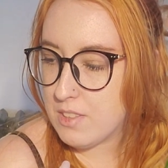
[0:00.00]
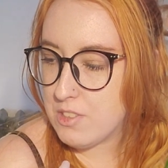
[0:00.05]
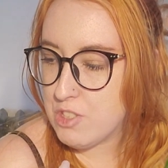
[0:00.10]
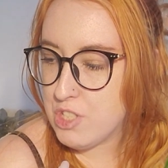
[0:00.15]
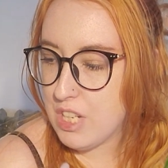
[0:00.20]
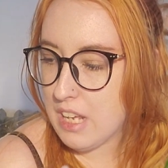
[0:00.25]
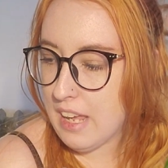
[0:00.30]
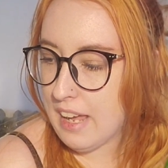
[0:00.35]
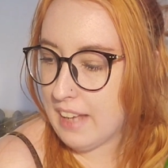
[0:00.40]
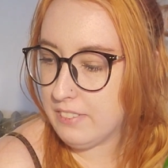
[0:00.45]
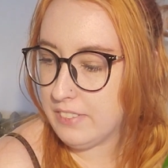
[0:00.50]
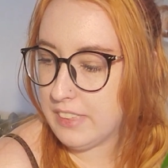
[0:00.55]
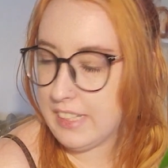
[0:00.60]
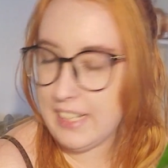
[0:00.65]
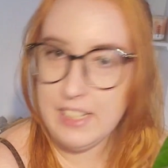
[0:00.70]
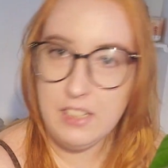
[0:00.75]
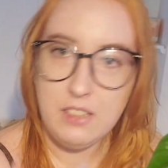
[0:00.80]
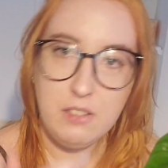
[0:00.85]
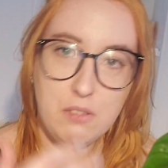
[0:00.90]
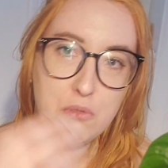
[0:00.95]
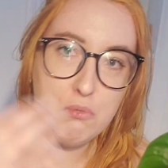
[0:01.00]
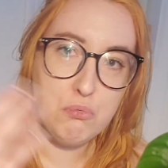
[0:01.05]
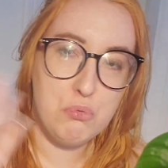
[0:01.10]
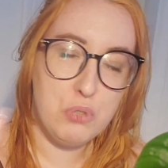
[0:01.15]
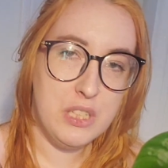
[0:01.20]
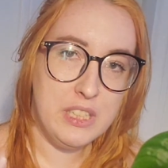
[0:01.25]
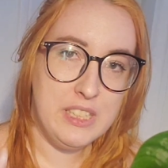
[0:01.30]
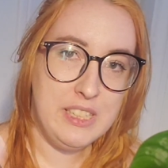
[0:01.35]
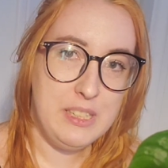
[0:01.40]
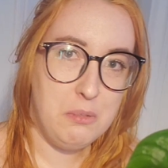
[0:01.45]
She had like
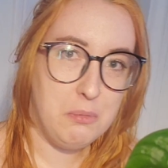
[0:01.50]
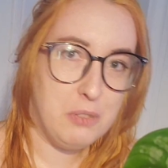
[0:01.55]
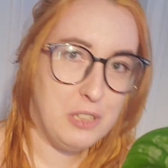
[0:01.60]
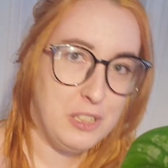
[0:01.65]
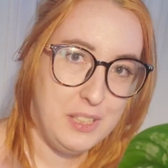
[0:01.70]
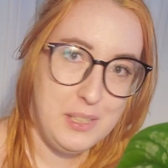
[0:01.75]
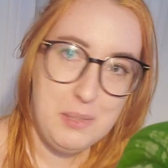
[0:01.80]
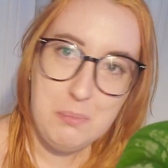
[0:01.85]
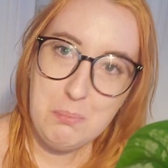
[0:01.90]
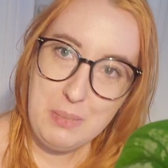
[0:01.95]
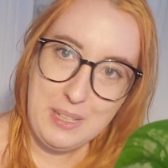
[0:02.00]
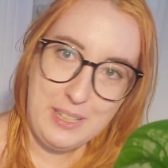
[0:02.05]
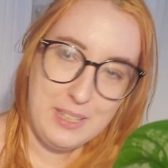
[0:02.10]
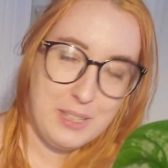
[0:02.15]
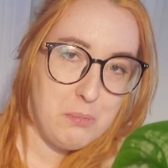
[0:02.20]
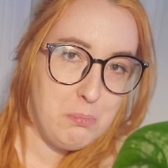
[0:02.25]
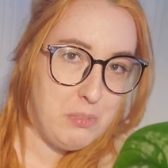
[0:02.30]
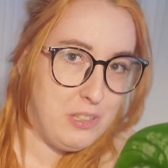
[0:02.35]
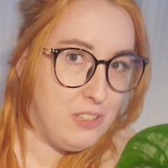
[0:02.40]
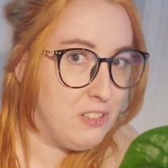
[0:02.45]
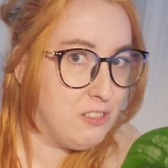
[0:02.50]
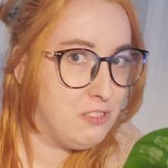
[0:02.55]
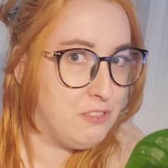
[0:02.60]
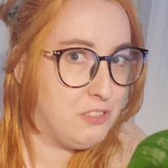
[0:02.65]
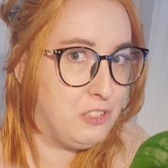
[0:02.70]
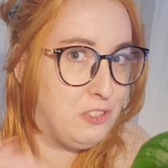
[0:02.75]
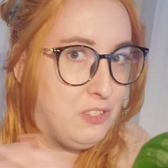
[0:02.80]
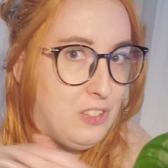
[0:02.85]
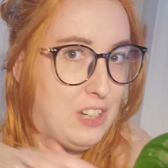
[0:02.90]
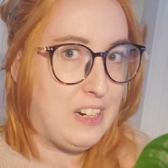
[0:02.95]
really, really big,
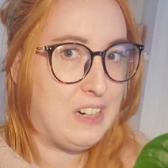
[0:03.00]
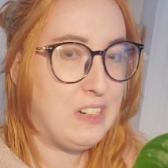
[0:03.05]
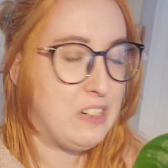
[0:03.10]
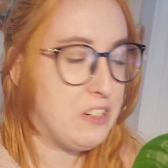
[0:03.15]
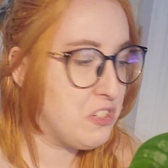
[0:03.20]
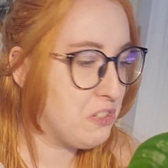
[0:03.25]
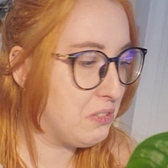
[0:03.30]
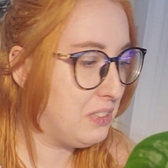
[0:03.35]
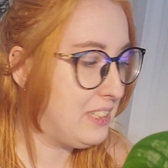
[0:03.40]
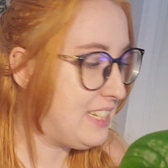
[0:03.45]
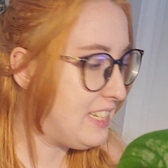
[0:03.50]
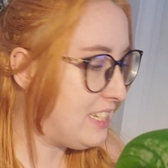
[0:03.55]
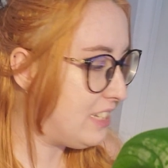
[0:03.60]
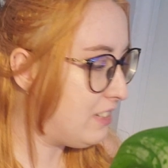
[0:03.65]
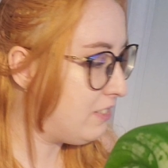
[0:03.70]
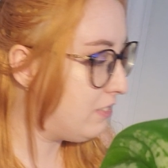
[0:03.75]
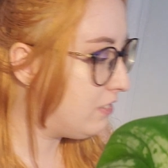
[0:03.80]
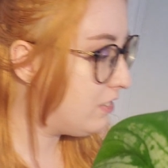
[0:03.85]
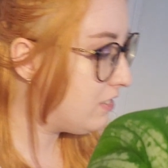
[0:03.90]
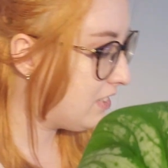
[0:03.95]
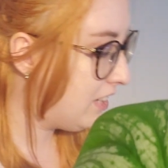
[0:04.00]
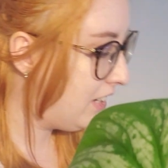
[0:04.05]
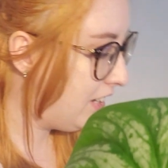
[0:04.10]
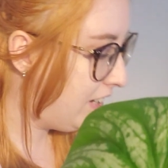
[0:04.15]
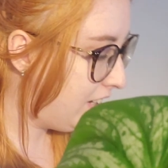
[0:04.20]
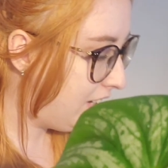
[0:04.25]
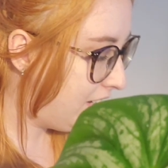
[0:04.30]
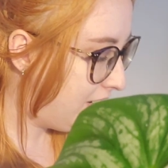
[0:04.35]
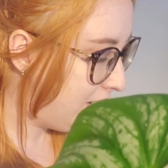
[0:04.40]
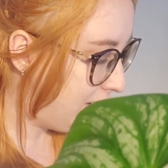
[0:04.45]
beautiful, large leaves,
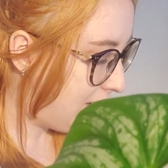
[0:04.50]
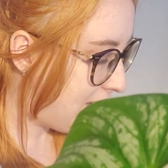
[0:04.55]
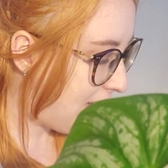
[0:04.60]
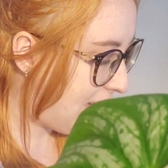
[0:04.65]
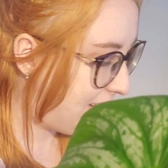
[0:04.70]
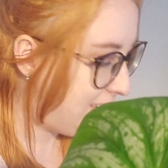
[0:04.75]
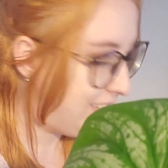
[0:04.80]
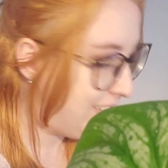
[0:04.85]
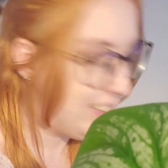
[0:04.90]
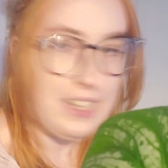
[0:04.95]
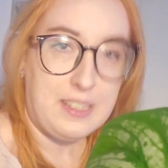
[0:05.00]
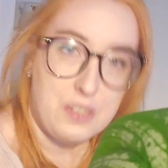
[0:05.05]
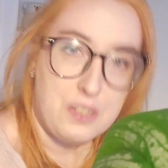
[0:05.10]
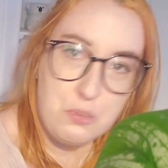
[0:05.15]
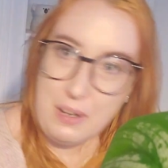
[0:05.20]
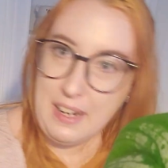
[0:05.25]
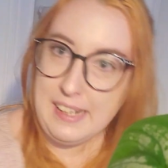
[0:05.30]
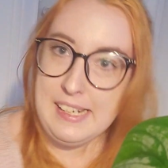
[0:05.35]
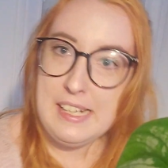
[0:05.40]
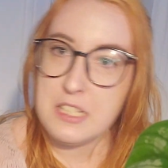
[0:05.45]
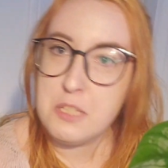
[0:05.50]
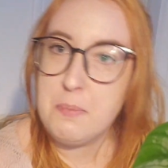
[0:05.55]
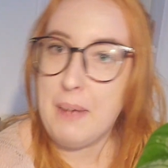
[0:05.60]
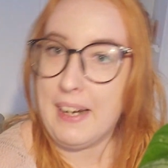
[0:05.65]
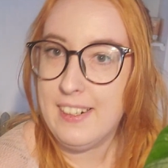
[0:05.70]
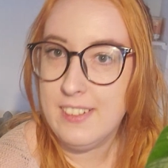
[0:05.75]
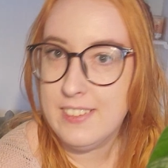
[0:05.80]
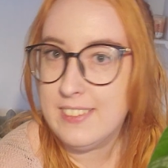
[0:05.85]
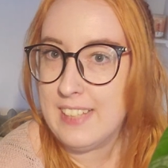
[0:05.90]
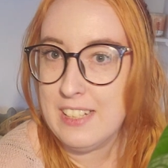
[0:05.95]
and that's why I
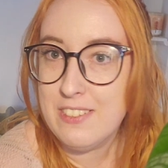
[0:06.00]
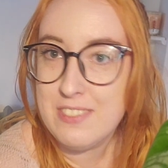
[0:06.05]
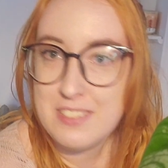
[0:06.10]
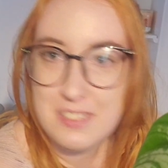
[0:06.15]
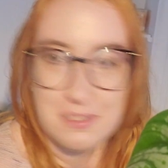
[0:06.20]
aspire to have